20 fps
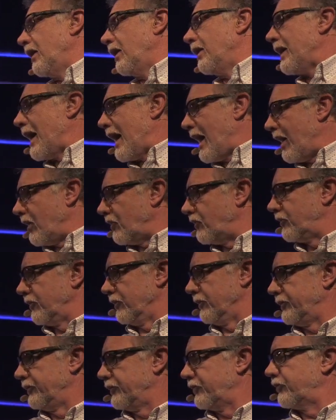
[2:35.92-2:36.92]
and
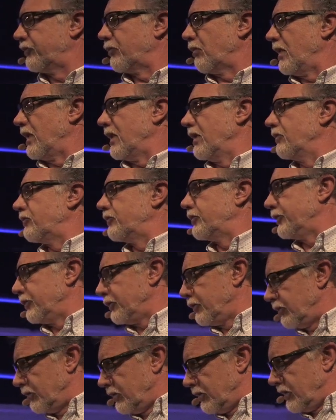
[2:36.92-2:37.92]
actions trying
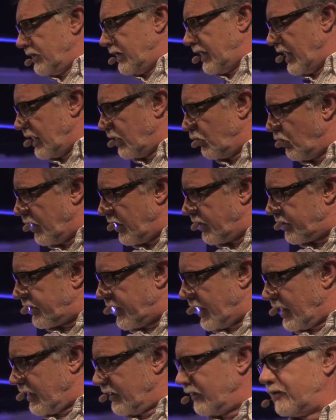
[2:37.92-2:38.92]
to deal with
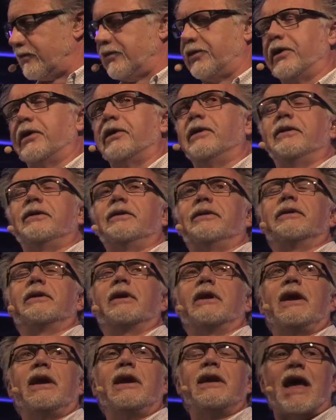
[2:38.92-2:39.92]
things that,
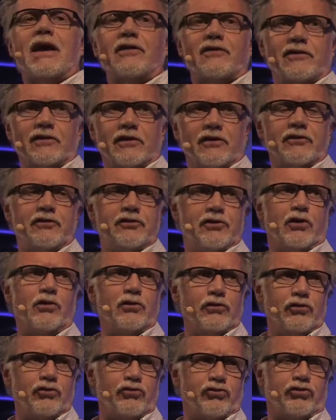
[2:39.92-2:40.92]
in essence,
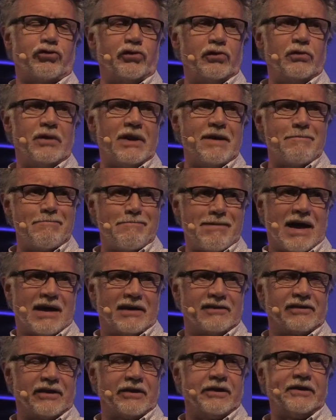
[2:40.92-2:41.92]
don't truly
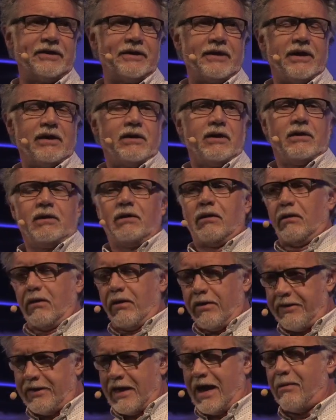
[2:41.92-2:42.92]
matter
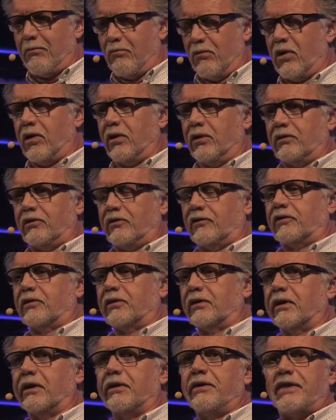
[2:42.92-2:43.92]
that much.
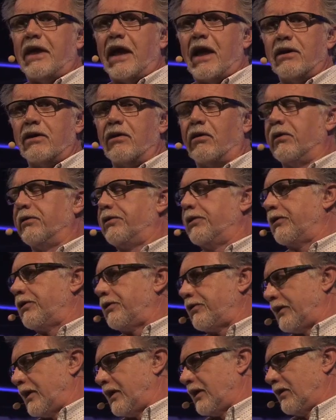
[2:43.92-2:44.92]
They're not the
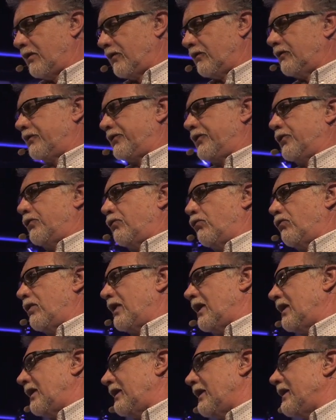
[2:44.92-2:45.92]
things that
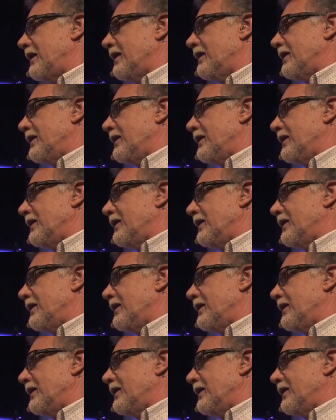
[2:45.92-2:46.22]
really